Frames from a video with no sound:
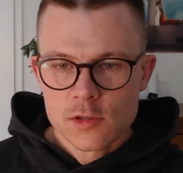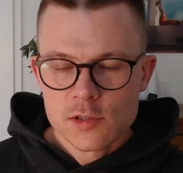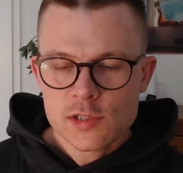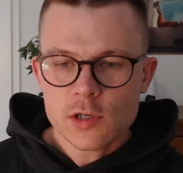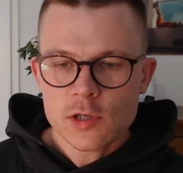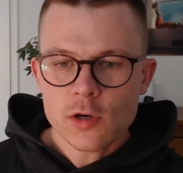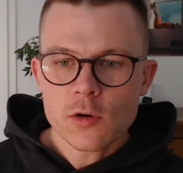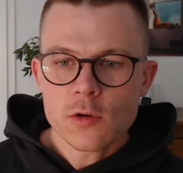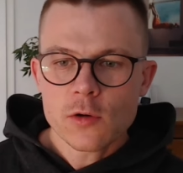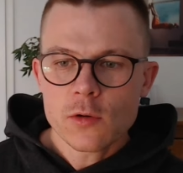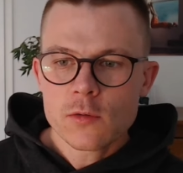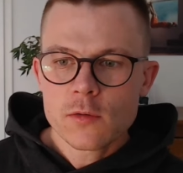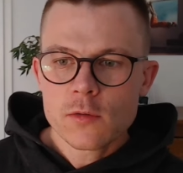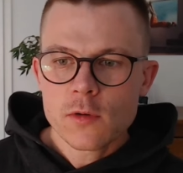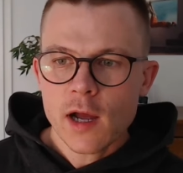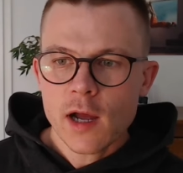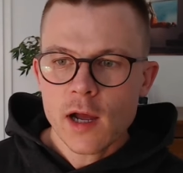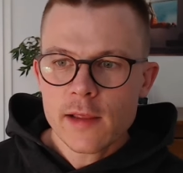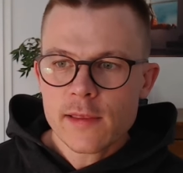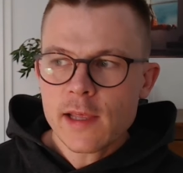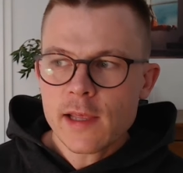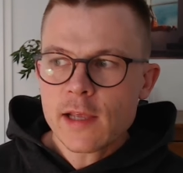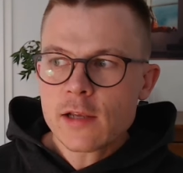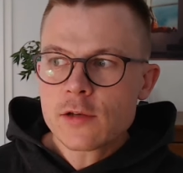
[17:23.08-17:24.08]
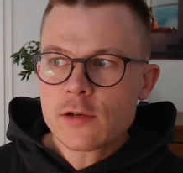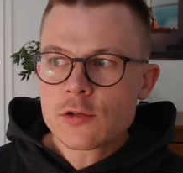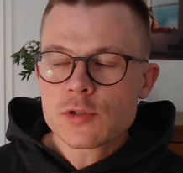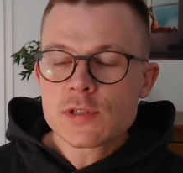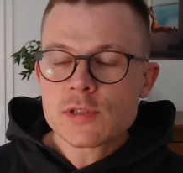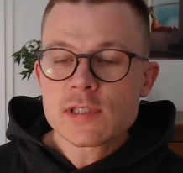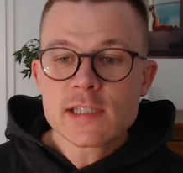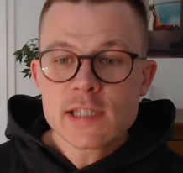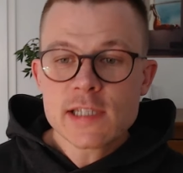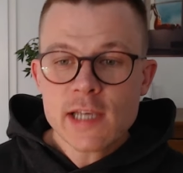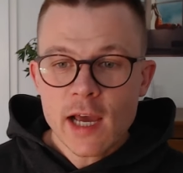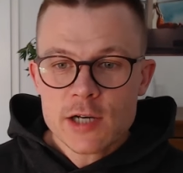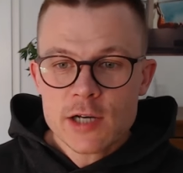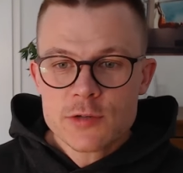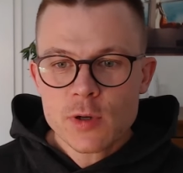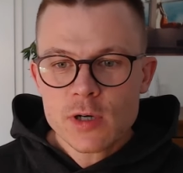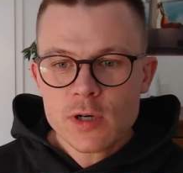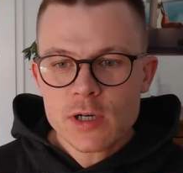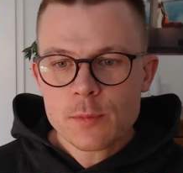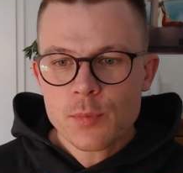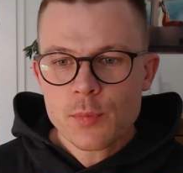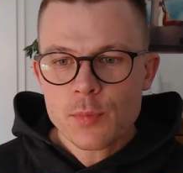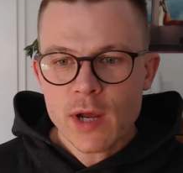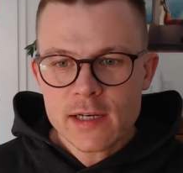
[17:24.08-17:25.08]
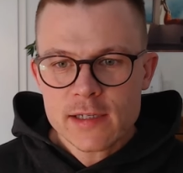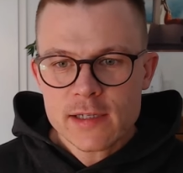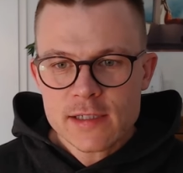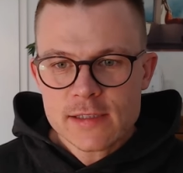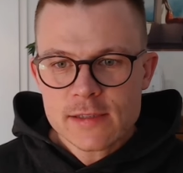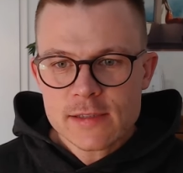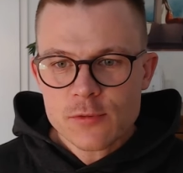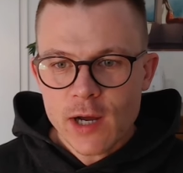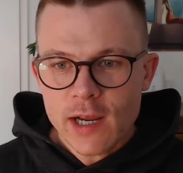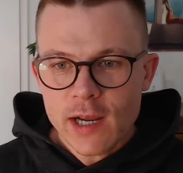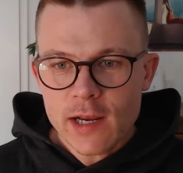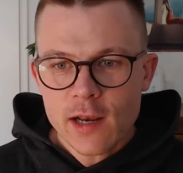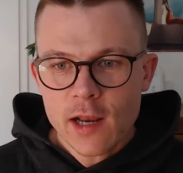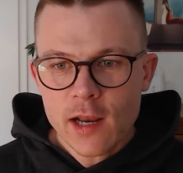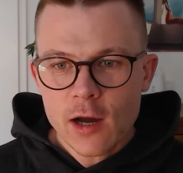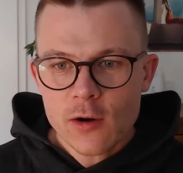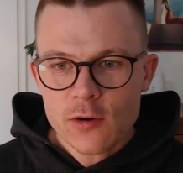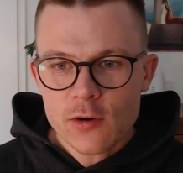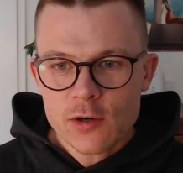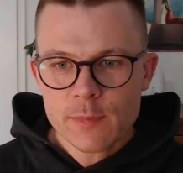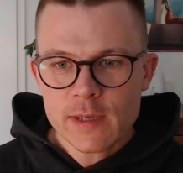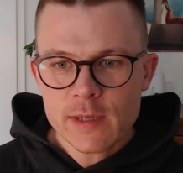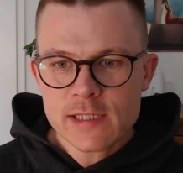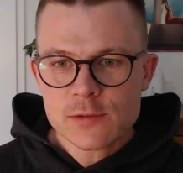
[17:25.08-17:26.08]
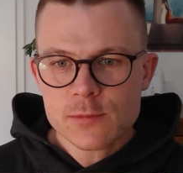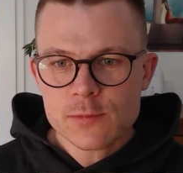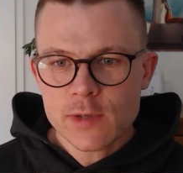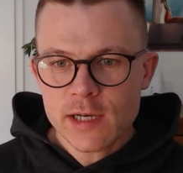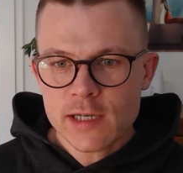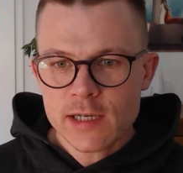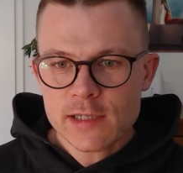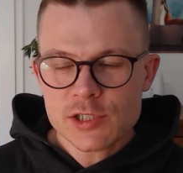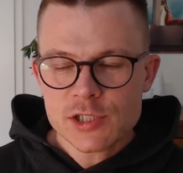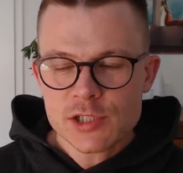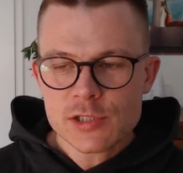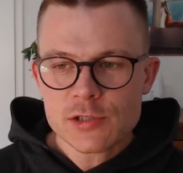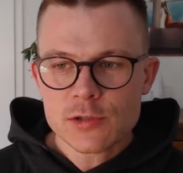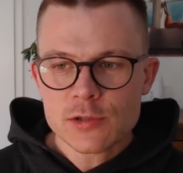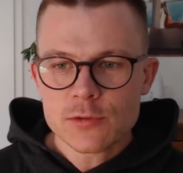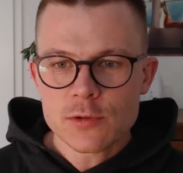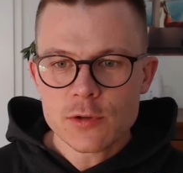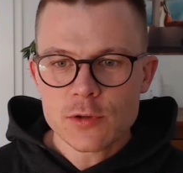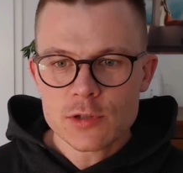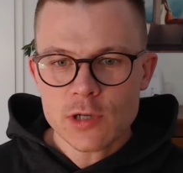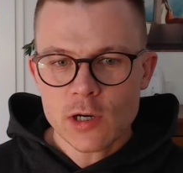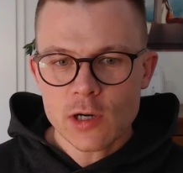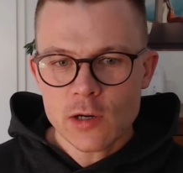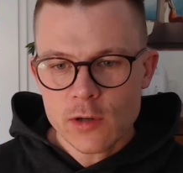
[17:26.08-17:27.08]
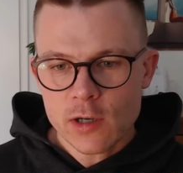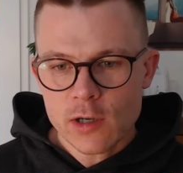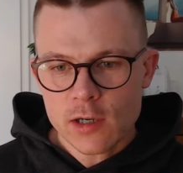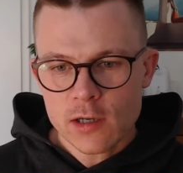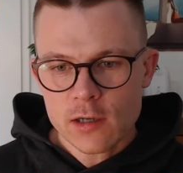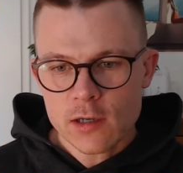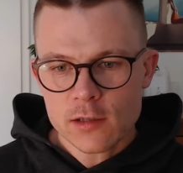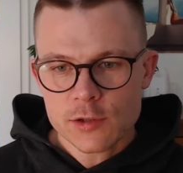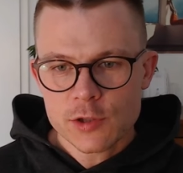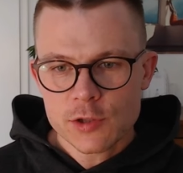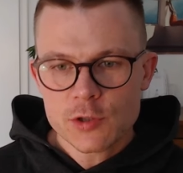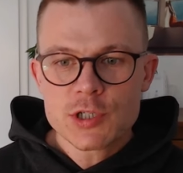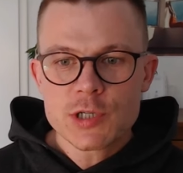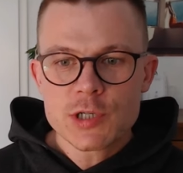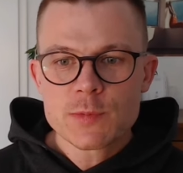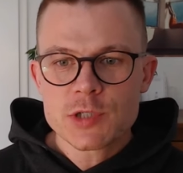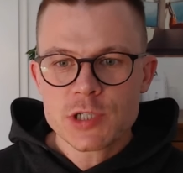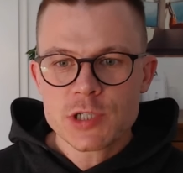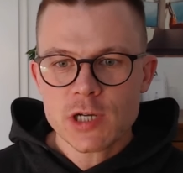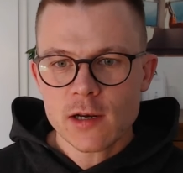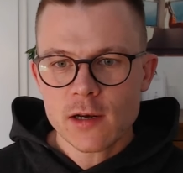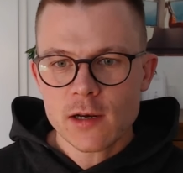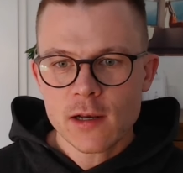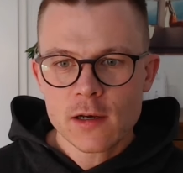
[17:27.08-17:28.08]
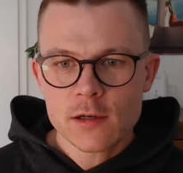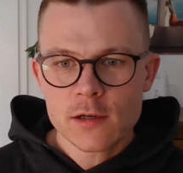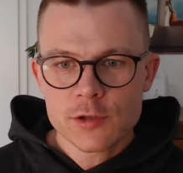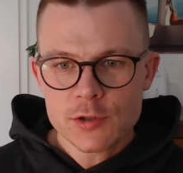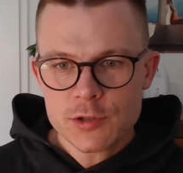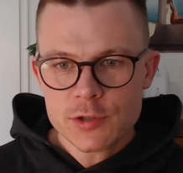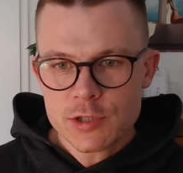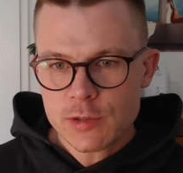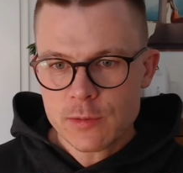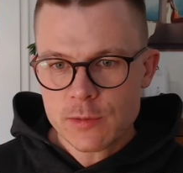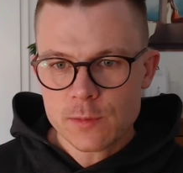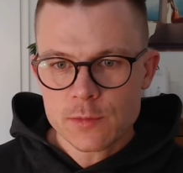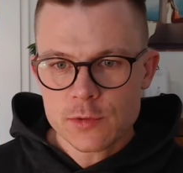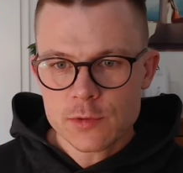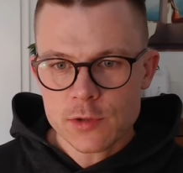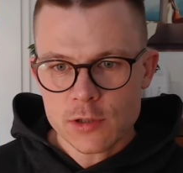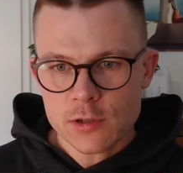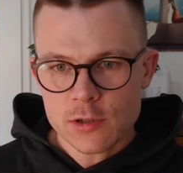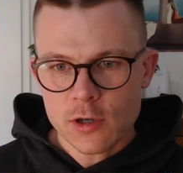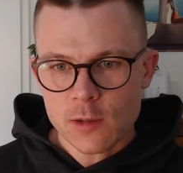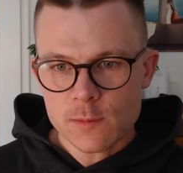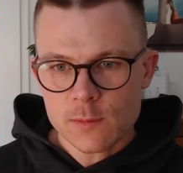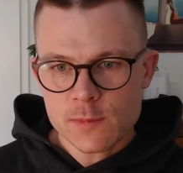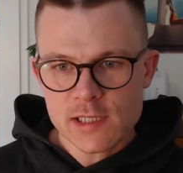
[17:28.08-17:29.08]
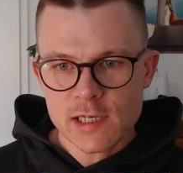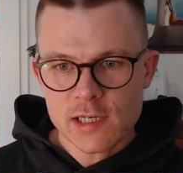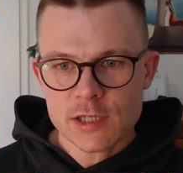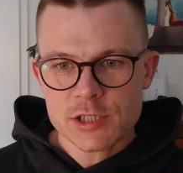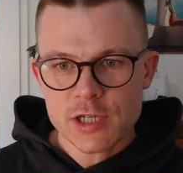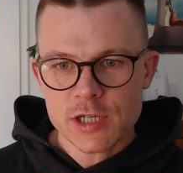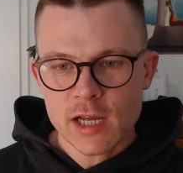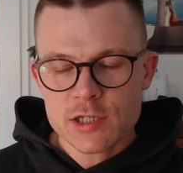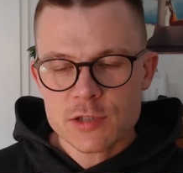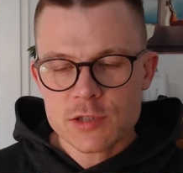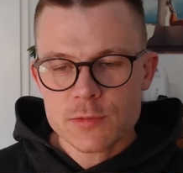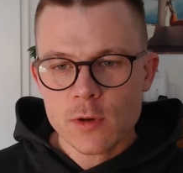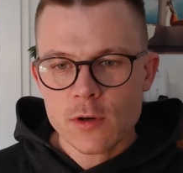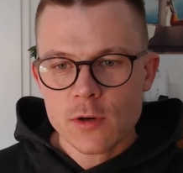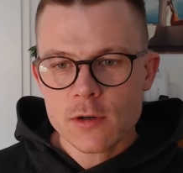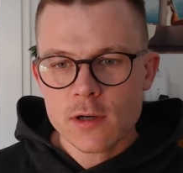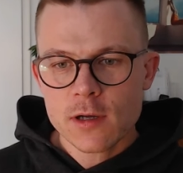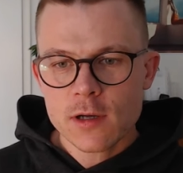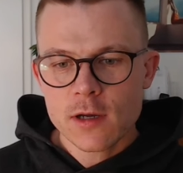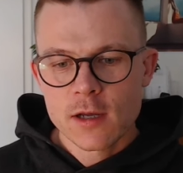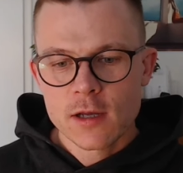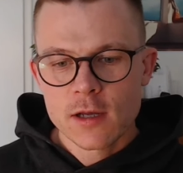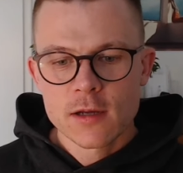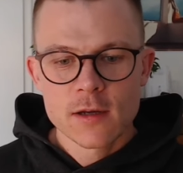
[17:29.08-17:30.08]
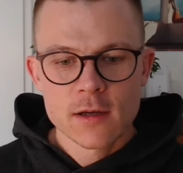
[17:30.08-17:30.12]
So I think to see Edgewonk in practice right now, the best way is just to go to our YouTube channel, youtube.com/Edgewonk.